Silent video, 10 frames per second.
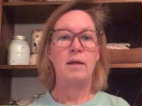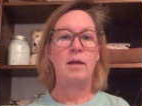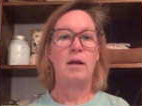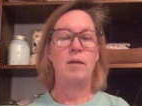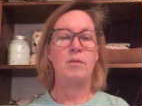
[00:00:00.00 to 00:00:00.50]

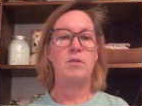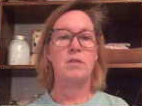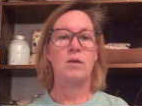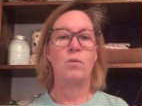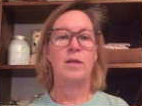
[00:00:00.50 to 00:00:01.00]
and I'm
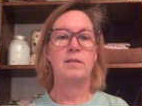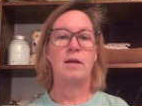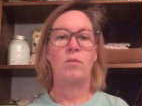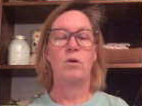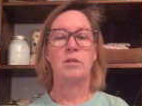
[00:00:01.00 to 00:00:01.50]
using Weeks
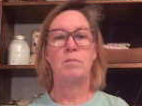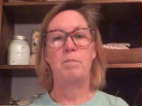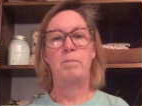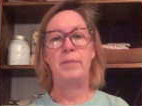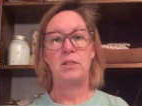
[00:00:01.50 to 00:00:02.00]
Dye Works
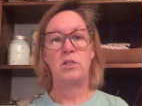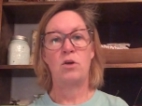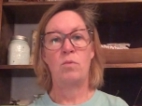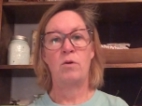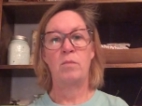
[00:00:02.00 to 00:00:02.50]

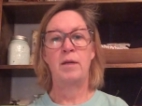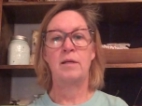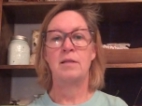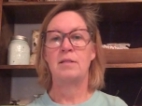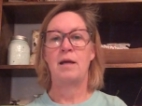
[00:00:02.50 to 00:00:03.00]
Beachcomber
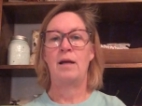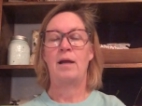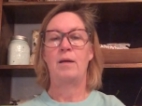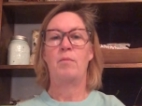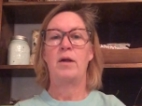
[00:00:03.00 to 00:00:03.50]
because I
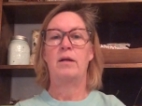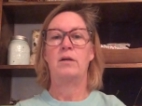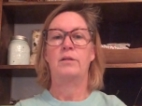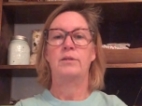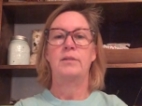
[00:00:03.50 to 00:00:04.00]
like bright
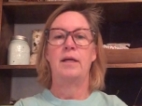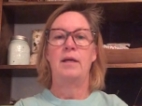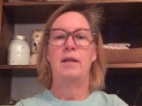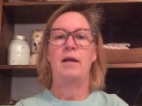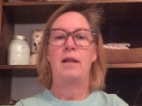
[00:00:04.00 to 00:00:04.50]
colors,
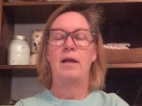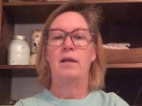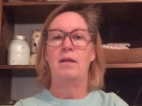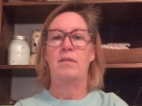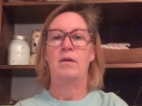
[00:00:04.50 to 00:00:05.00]
and I like
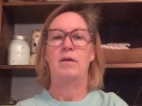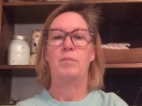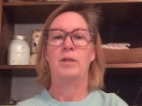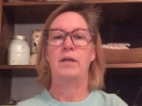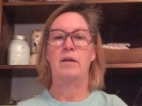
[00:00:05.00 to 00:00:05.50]
the
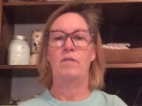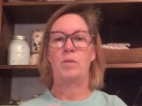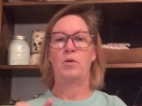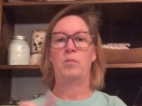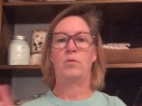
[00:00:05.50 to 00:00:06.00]
blend of the
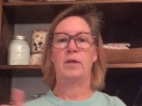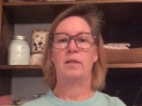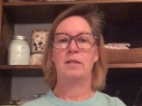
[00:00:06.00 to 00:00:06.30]
purple and